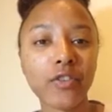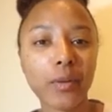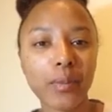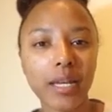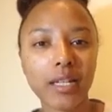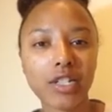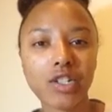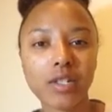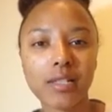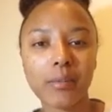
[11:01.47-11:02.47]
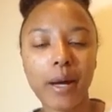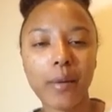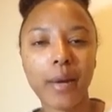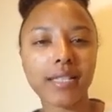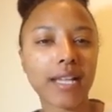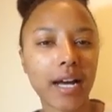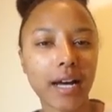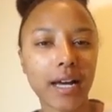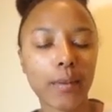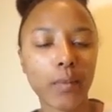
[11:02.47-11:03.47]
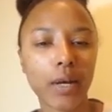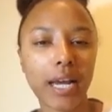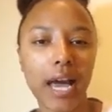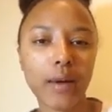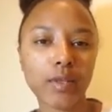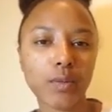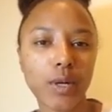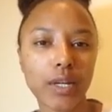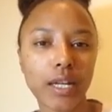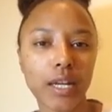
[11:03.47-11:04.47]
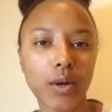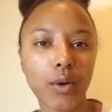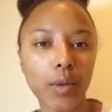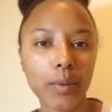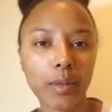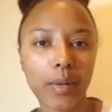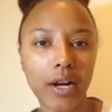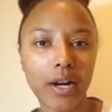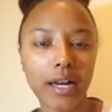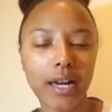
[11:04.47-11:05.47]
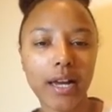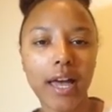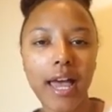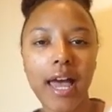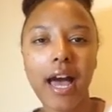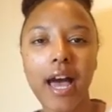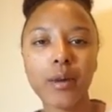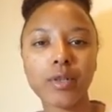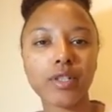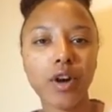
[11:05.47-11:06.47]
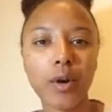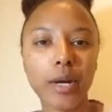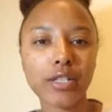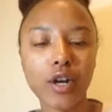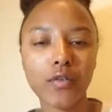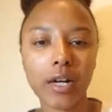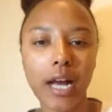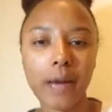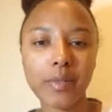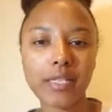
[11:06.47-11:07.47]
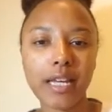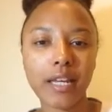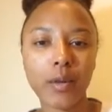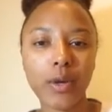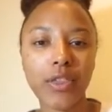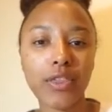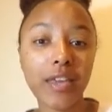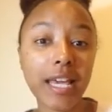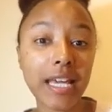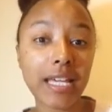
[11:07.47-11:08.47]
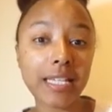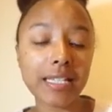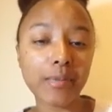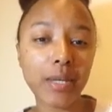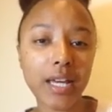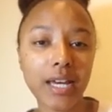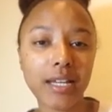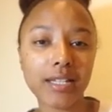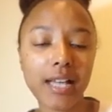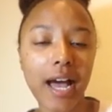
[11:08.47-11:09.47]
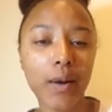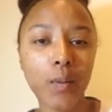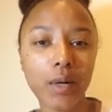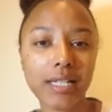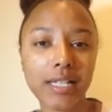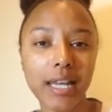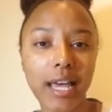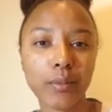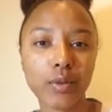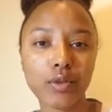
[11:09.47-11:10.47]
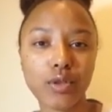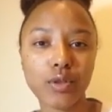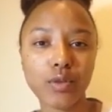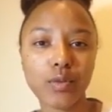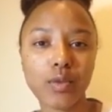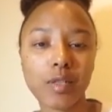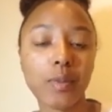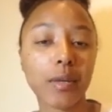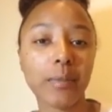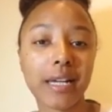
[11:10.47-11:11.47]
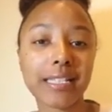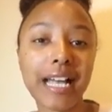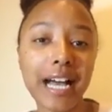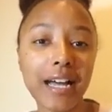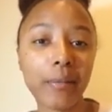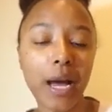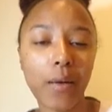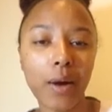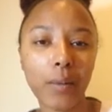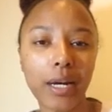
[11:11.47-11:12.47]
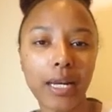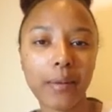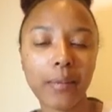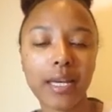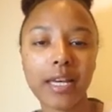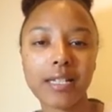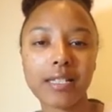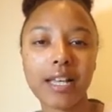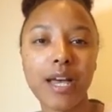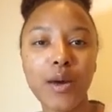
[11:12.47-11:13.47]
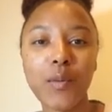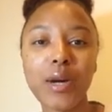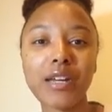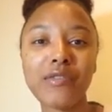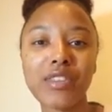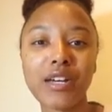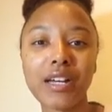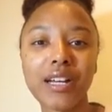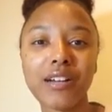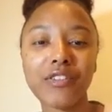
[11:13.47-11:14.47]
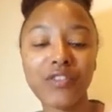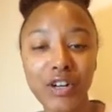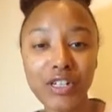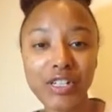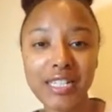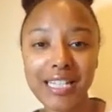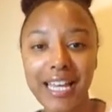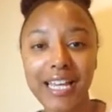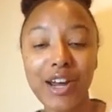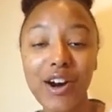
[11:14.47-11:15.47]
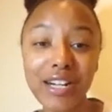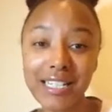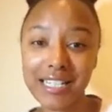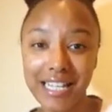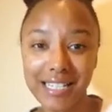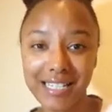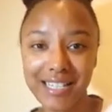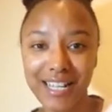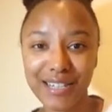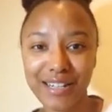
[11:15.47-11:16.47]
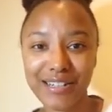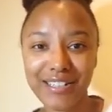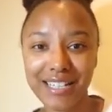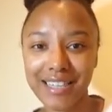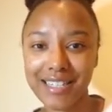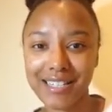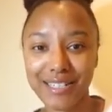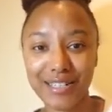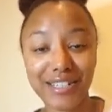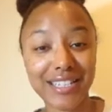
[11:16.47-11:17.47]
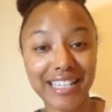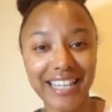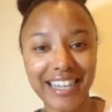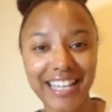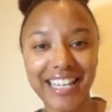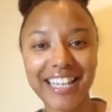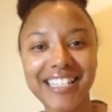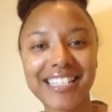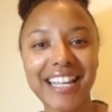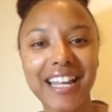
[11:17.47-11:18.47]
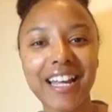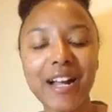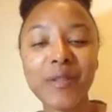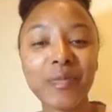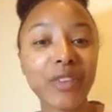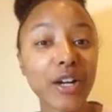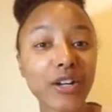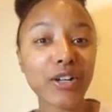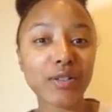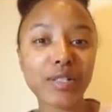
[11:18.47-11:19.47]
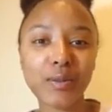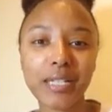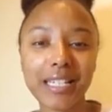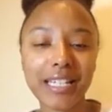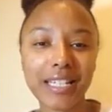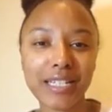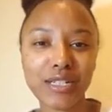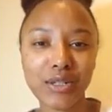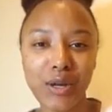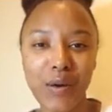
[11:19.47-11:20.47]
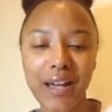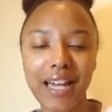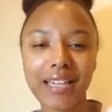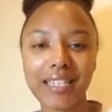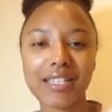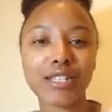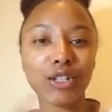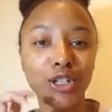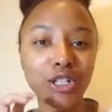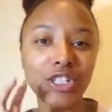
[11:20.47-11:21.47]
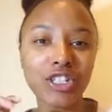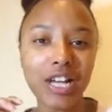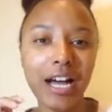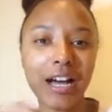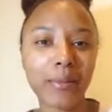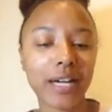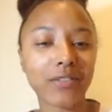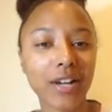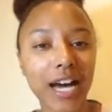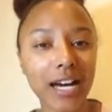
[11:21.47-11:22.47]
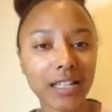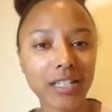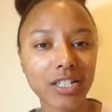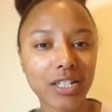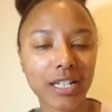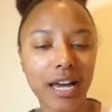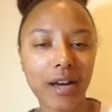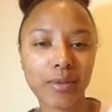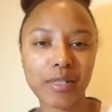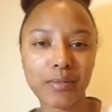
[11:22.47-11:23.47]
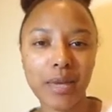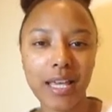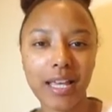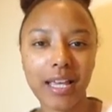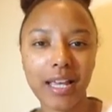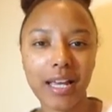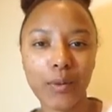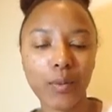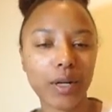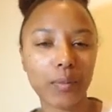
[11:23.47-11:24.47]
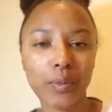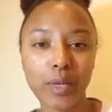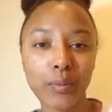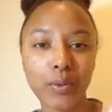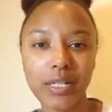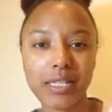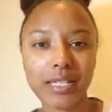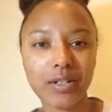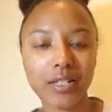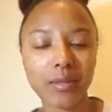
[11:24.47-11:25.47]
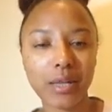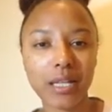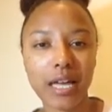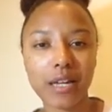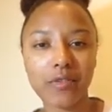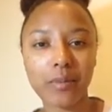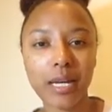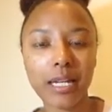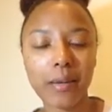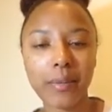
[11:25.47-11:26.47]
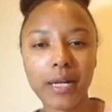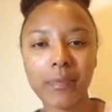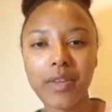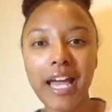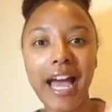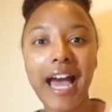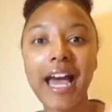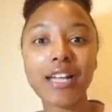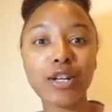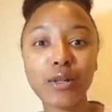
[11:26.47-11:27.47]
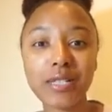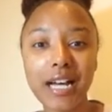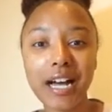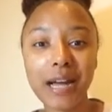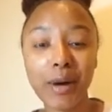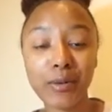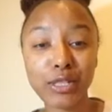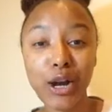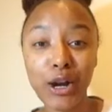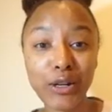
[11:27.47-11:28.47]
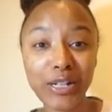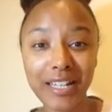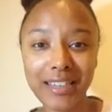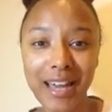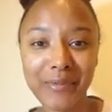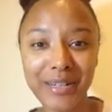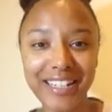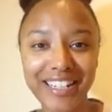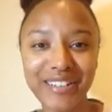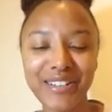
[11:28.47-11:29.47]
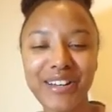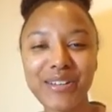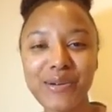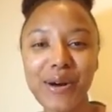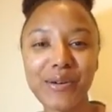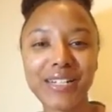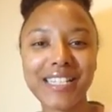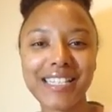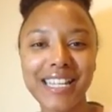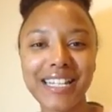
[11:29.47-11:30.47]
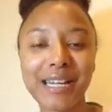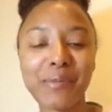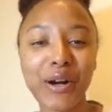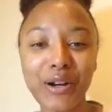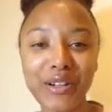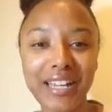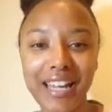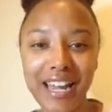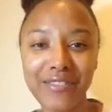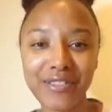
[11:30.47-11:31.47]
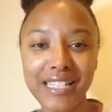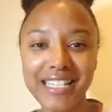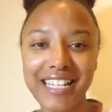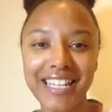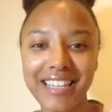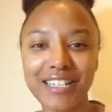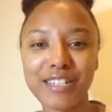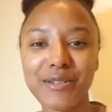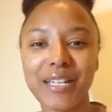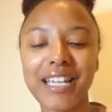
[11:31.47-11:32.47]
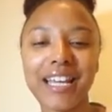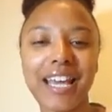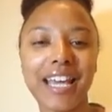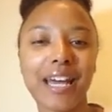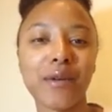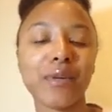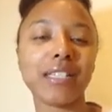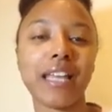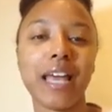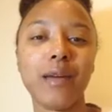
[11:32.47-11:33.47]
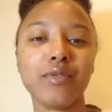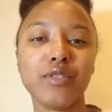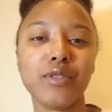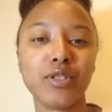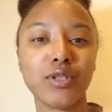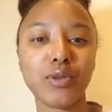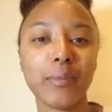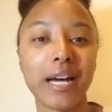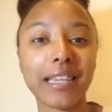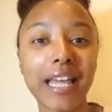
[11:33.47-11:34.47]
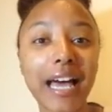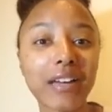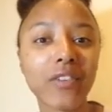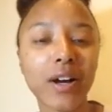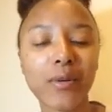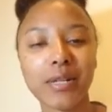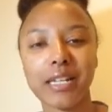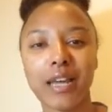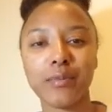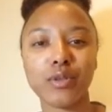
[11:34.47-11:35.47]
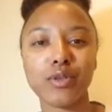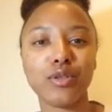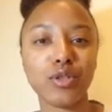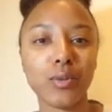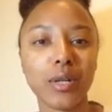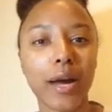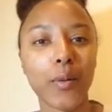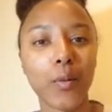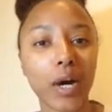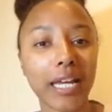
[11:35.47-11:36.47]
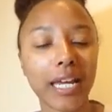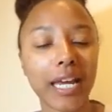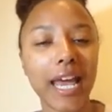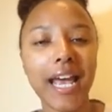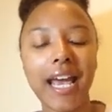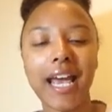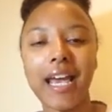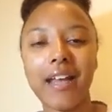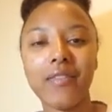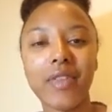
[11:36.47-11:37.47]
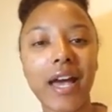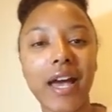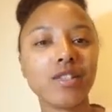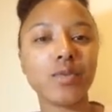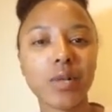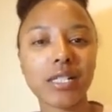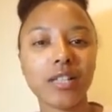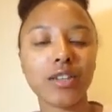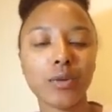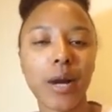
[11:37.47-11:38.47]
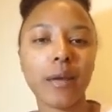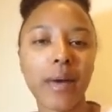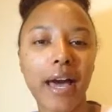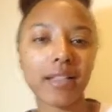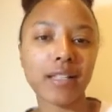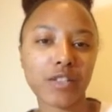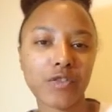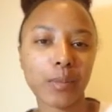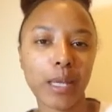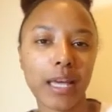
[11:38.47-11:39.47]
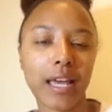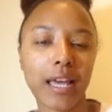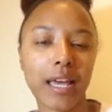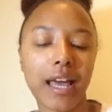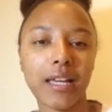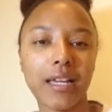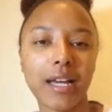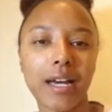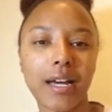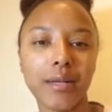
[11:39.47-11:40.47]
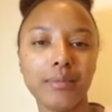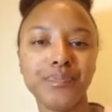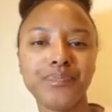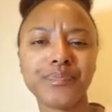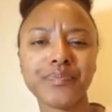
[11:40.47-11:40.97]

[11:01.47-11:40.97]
for me, it's just about my time. When I was working in corporate America, I was always overcompensating with things because I wasn't able to spend my time how I wanted. Because one of the first and hardest lessons I learned in this adulting thing is that there are no sweet licks. I got this good job out of college and I was making what people consider to be a lot of money, but I had no time. I was earning that money. You always end up earning every cent that you get, and I wasn't able to enjoy my life. I wasn't able to do what I wanted, and that just wasn't the right balance for me. And then